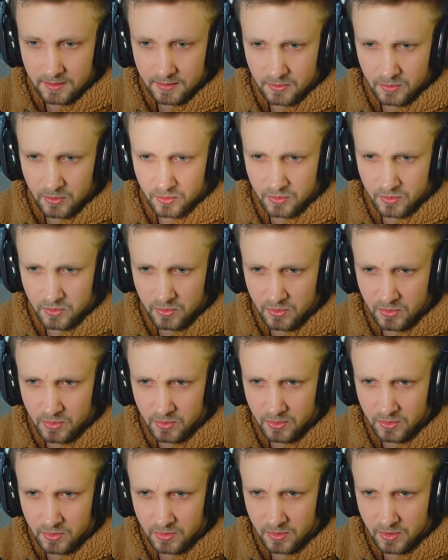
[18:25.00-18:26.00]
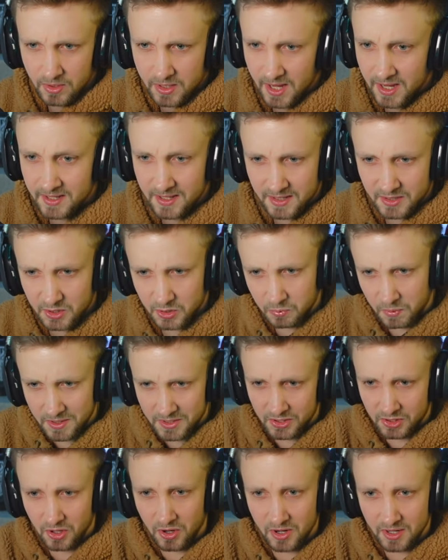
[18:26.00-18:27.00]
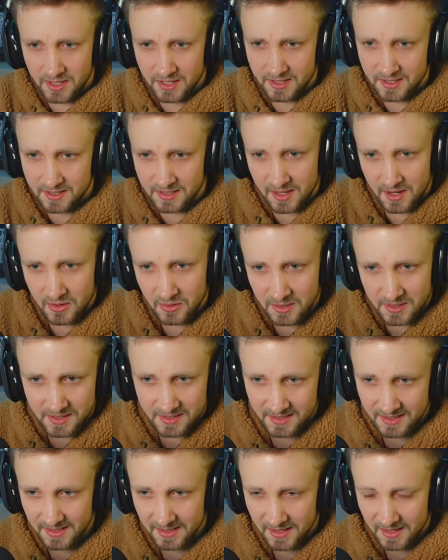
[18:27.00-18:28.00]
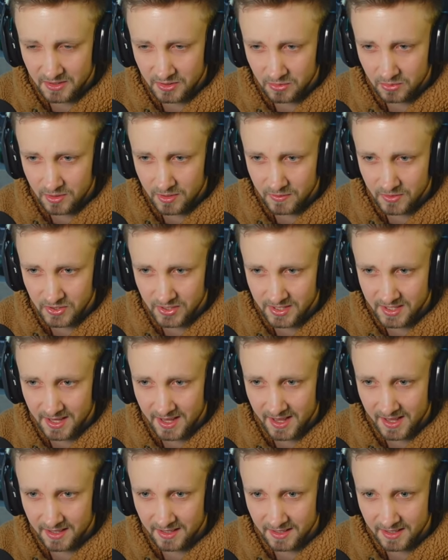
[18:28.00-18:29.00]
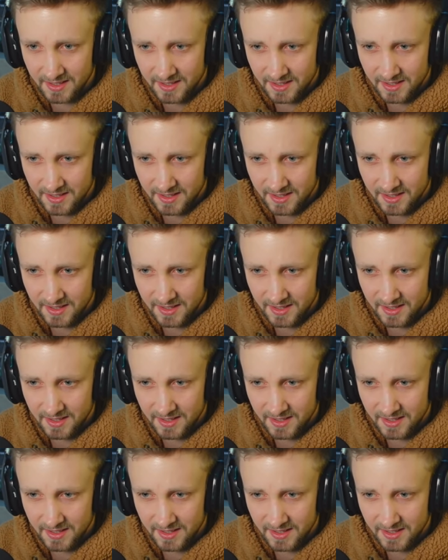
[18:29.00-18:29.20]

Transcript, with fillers: Oh, okay, they switched targets. Now it's Azula versus Aang.